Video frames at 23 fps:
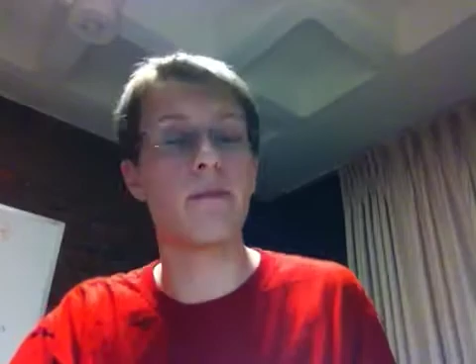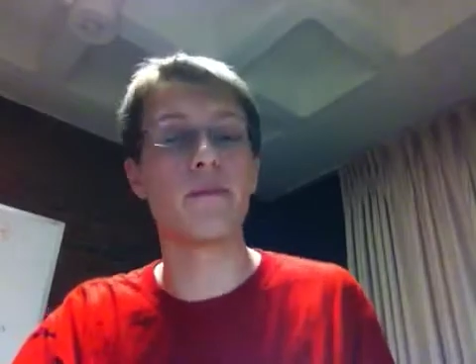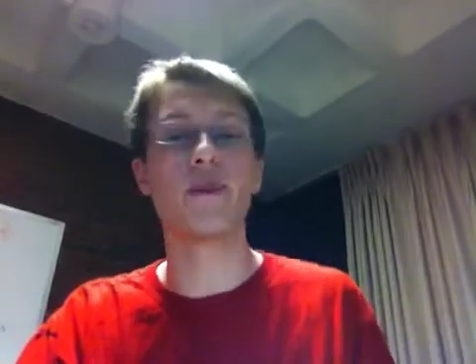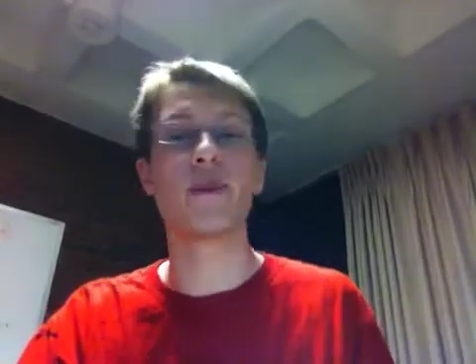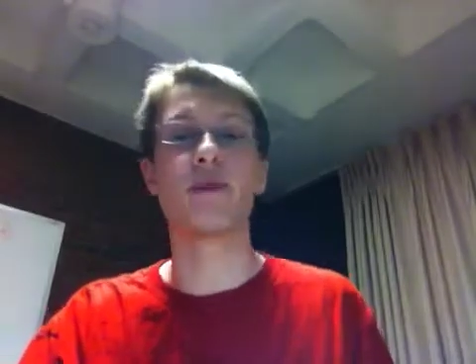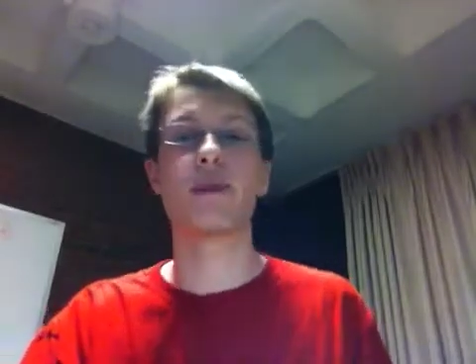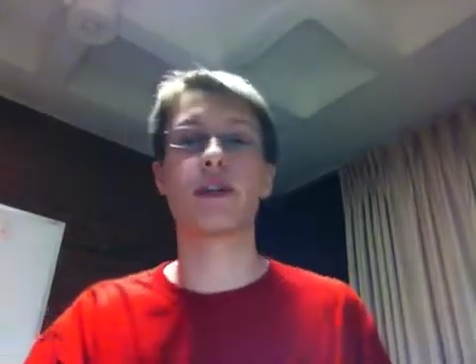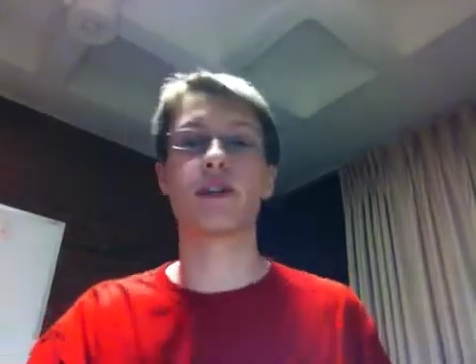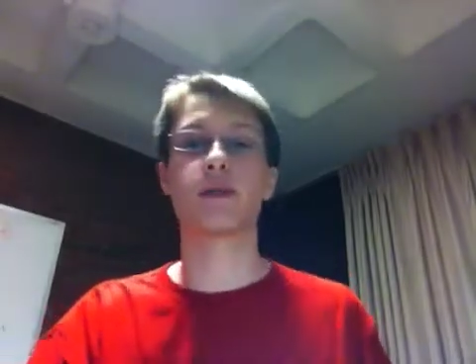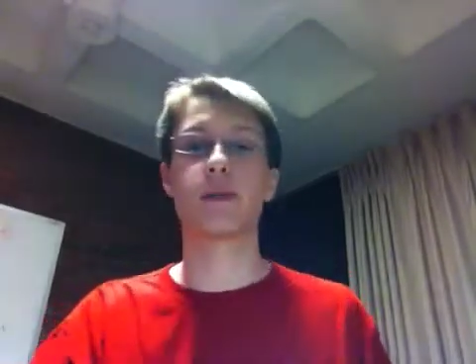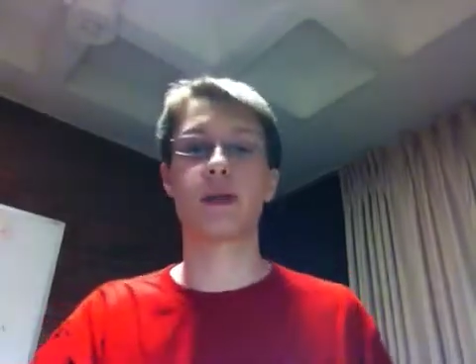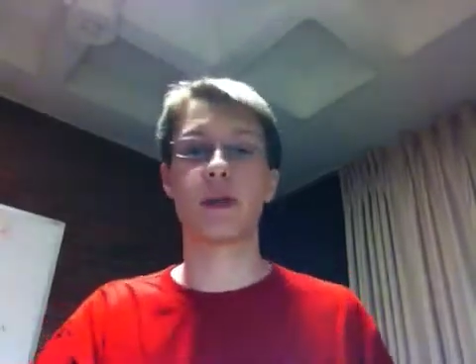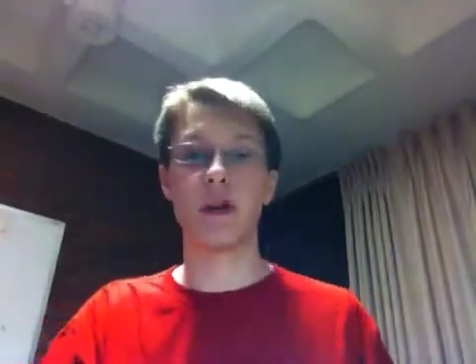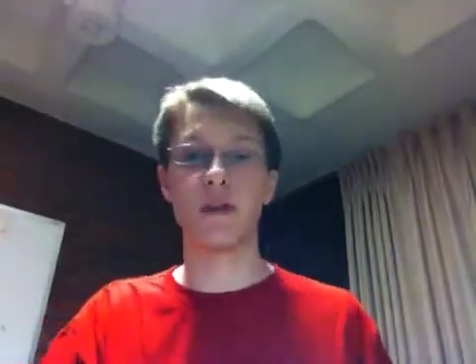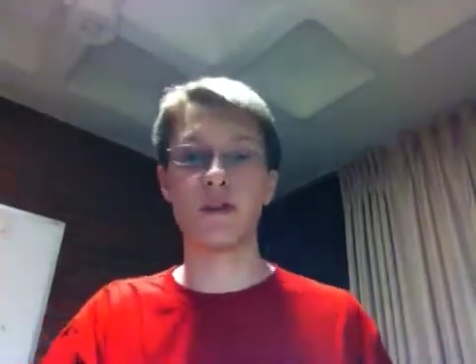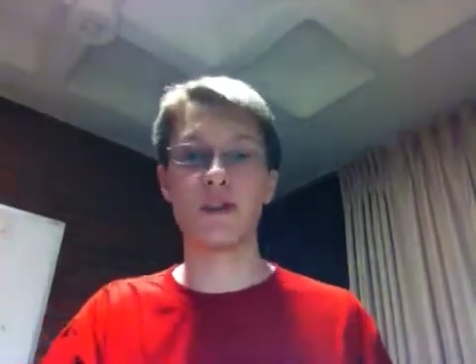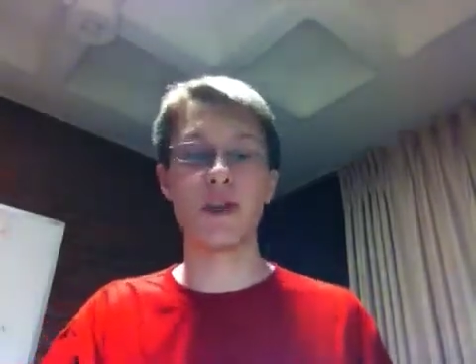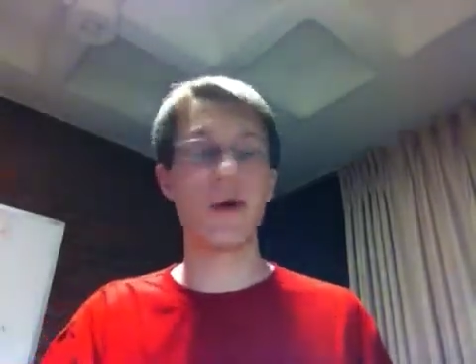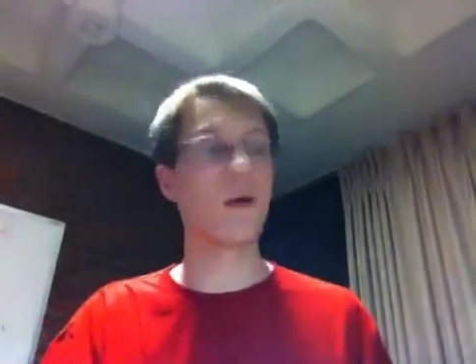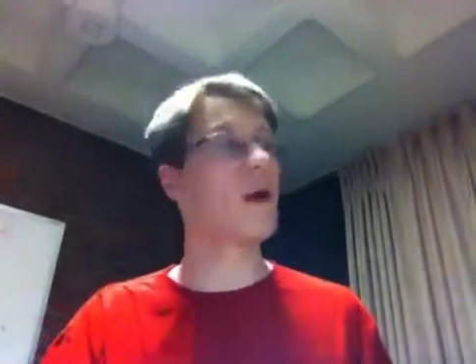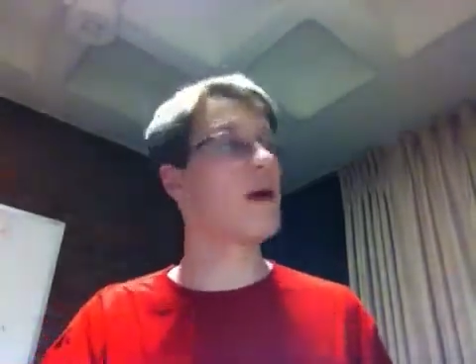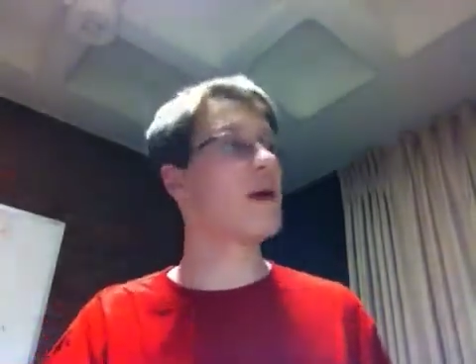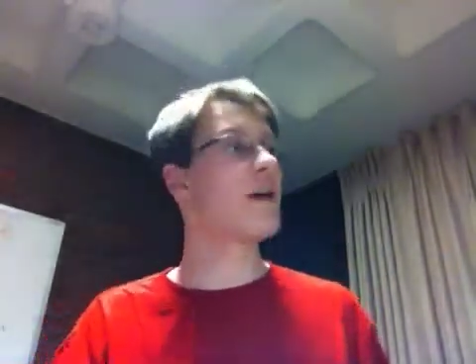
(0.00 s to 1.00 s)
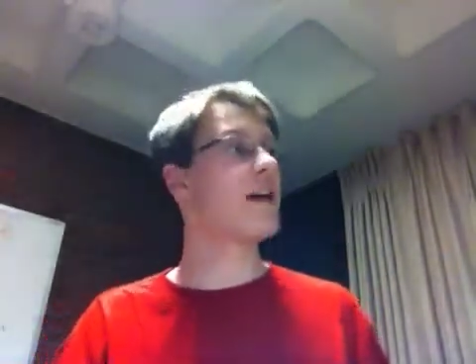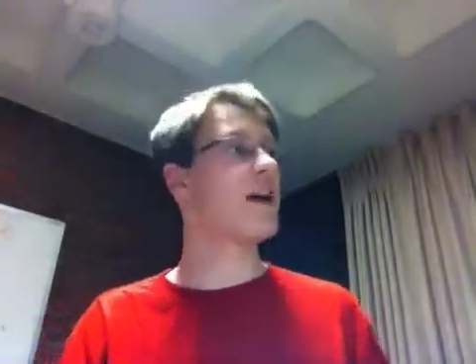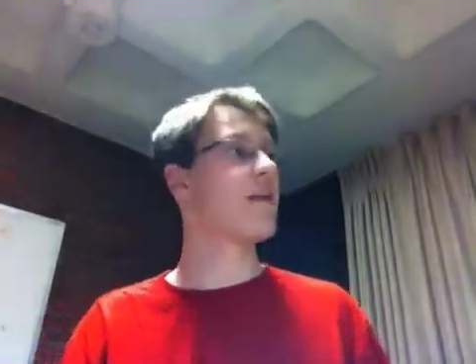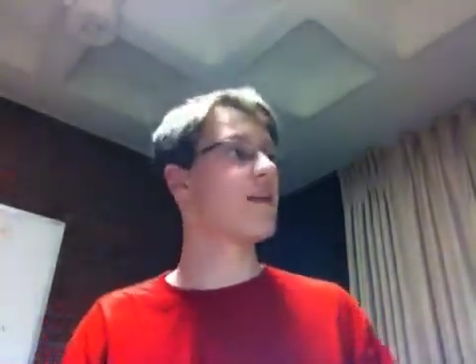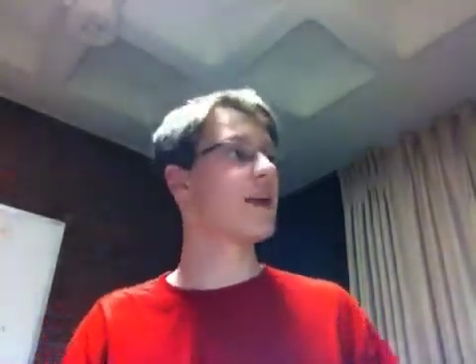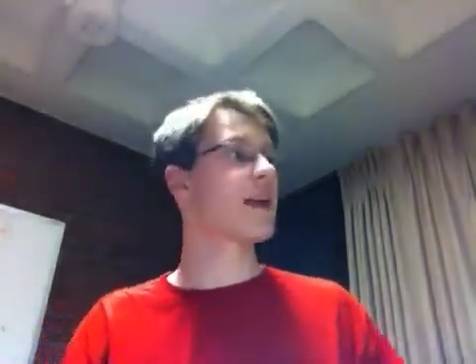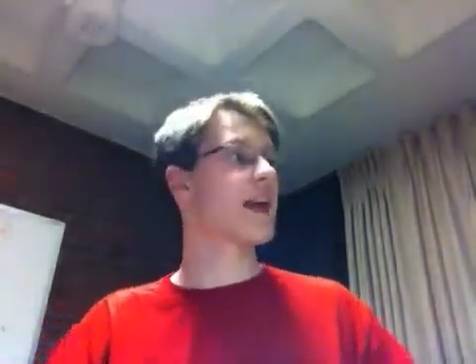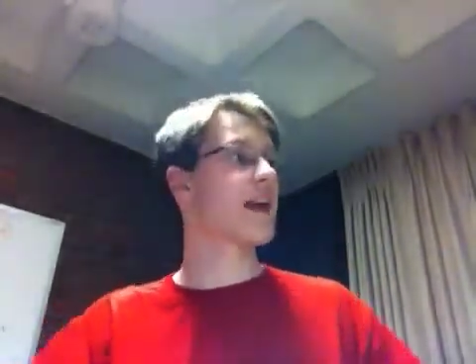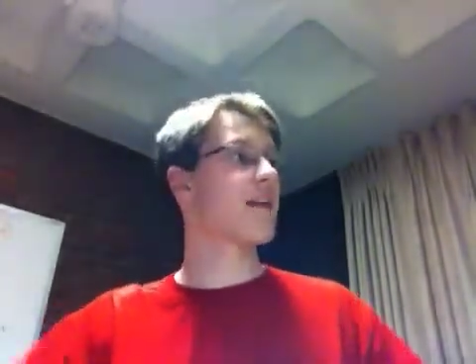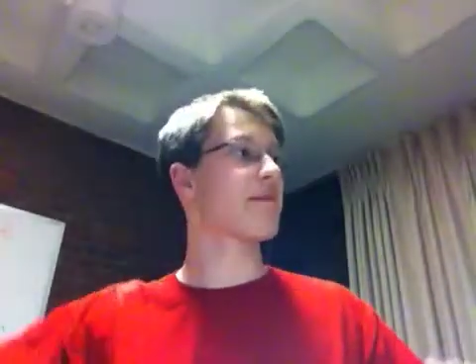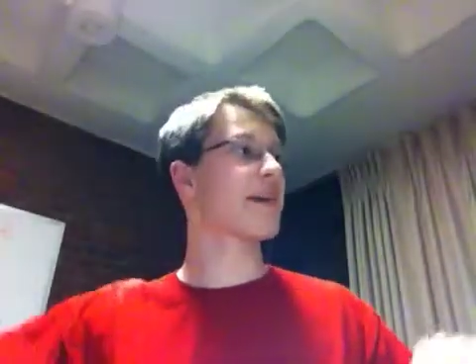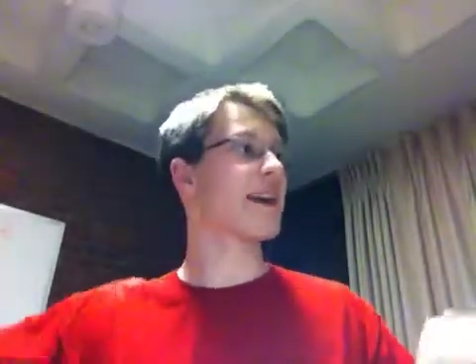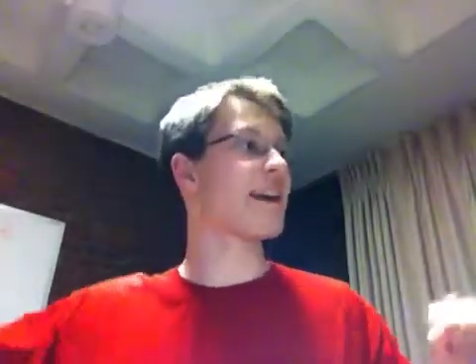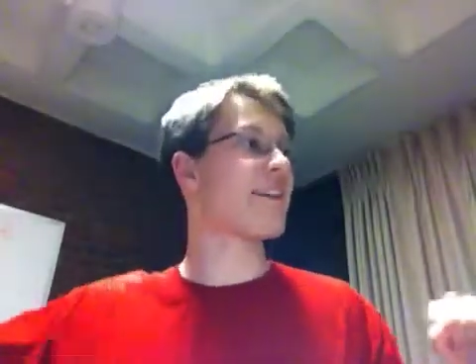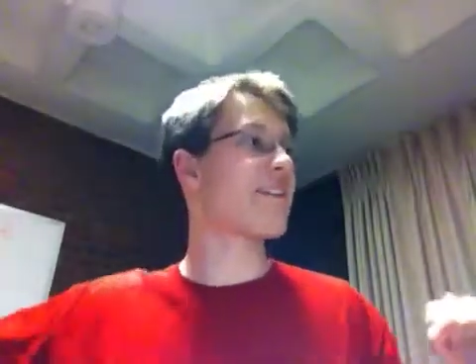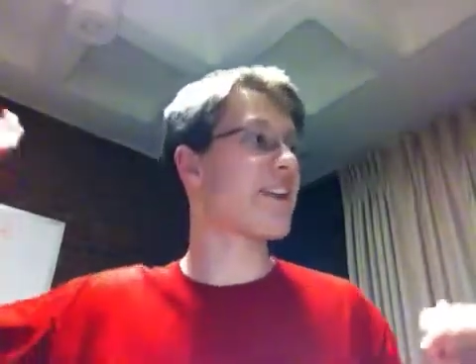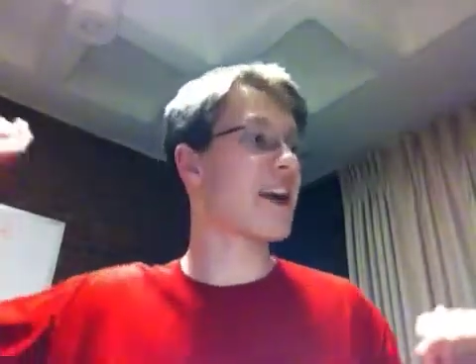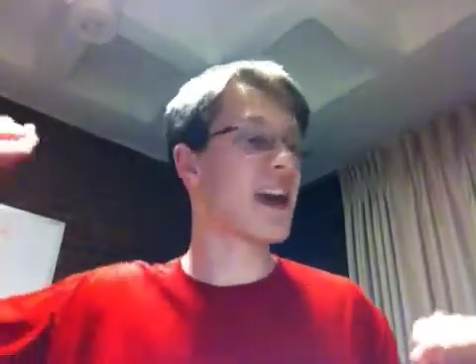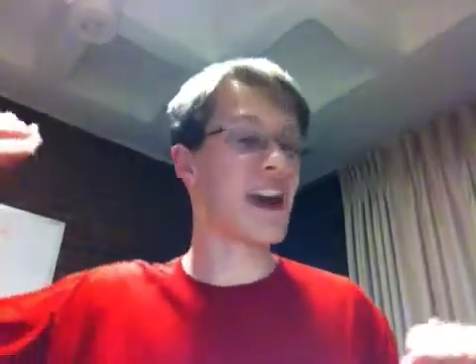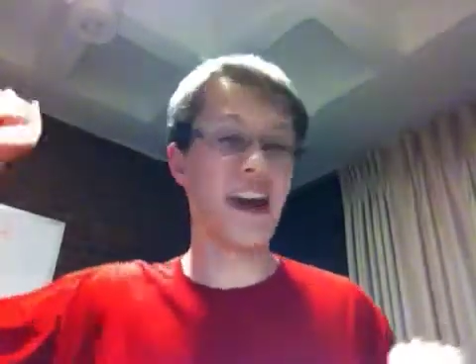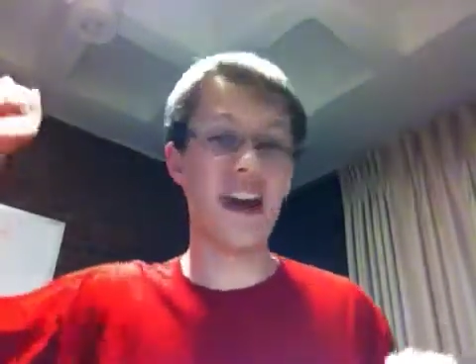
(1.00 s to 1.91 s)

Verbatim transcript: due next week also. And then I have my